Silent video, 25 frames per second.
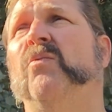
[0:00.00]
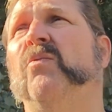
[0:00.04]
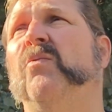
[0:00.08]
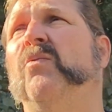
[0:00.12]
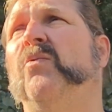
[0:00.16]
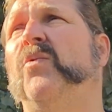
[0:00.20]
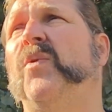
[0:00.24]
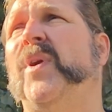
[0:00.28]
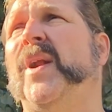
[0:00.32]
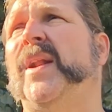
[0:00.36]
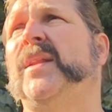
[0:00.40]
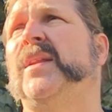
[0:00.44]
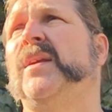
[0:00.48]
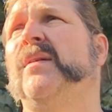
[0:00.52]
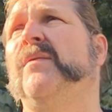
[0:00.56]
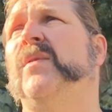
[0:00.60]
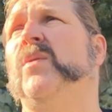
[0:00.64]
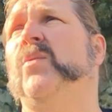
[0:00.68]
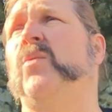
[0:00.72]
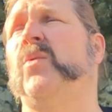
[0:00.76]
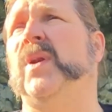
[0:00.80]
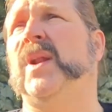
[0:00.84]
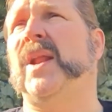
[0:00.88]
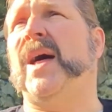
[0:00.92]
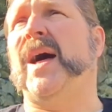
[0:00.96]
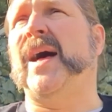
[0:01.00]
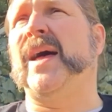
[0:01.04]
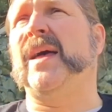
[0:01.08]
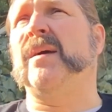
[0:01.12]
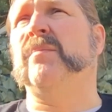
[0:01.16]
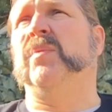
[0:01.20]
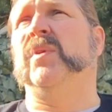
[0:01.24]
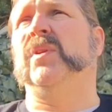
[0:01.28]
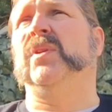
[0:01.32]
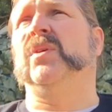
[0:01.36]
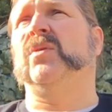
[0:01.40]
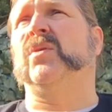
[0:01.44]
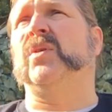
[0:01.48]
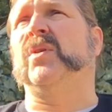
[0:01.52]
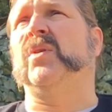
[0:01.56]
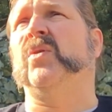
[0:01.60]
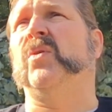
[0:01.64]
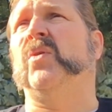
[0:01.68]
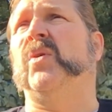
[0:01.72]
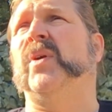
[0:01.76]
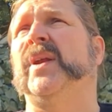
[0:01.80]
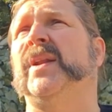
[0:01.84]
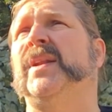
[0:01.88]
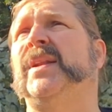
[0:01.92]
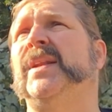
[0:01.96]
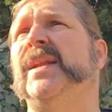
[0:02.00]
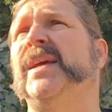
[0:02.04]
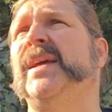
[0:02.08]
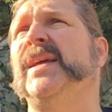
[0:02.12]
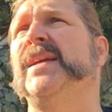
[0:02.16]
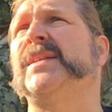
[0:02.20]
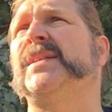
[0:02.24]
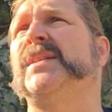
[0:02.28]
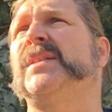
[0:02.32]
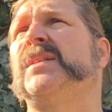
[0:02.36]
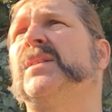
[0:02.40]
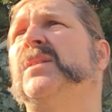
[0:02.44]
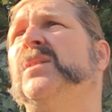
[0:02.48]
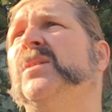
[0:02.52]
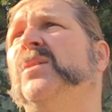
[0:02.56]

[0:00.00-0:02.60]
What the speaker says: relatively reliable or at least